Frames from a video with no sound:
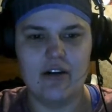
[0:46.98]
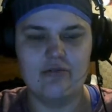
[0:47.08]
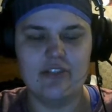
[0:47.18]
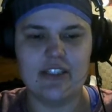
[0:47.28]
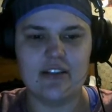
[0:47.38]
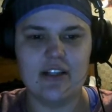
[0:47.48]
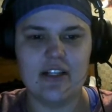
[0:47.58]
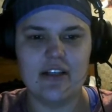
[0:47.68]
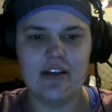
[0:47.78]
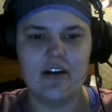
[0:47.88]

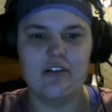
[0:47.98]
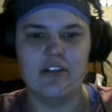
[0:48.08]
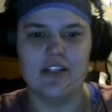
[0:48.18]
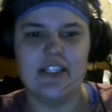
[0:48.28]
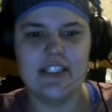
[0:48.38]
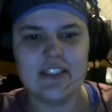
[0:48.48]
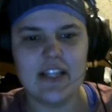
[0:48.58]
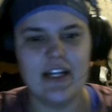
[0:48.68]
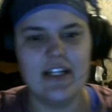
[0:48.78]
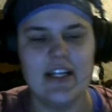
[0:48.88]
recently released,
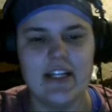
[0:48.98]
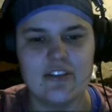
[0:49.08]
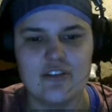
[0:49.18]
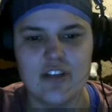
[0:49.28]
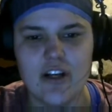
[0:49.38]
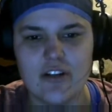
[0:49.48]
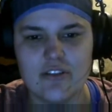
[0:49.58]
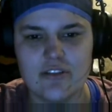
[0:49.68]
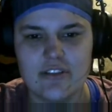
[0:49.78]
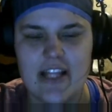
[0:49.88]
and it
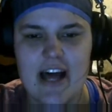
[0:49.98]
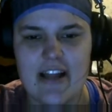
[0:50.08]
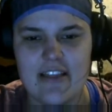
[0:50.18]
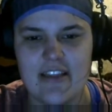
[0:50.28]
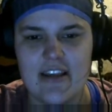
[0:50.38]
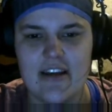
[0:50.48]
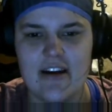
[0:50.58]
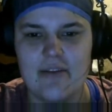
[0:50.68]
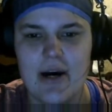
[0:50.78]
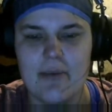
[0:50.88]
shows that the
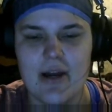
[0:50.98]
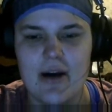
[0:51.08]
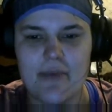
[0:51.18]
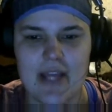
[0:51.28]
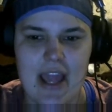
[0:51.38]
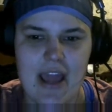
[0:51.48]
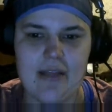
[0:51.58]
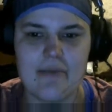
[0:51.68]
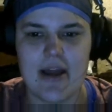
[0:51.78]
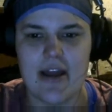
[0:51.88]
upcoming
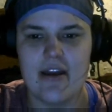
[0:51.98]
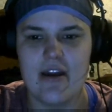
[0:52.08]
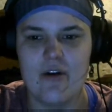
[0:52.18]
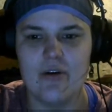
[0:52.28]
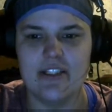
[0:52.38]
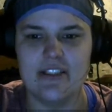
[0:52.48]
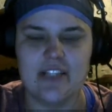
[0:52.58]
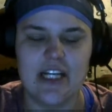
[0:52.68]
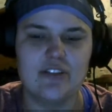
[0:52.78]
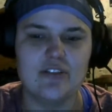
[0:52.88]
anime was
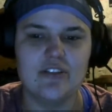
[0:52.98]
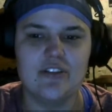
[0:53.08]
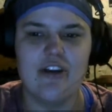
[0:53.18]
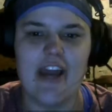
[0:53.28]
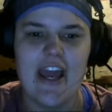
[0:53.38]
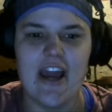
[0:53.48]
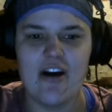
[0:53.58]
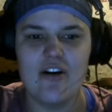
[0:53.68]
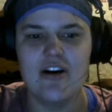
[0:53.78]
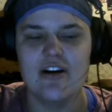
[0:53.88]
scheduled to
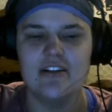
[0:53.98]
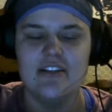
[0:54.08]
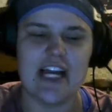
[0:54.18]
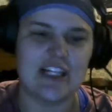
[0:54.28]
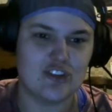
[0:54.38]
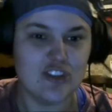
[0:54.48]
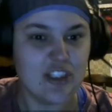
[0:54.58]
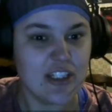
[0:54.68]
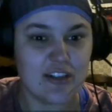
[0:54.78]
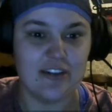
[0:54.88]
air next
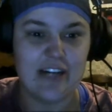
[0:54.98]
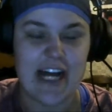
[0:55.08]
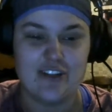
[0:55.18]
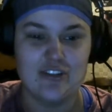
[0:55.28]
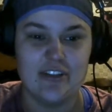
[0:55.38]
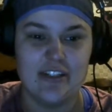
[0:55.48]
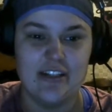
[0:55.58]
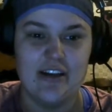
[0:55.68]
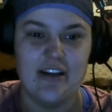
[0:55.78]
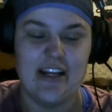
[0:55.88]
year, actually
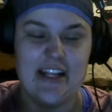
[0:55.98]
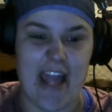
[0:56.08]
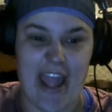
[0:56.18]
in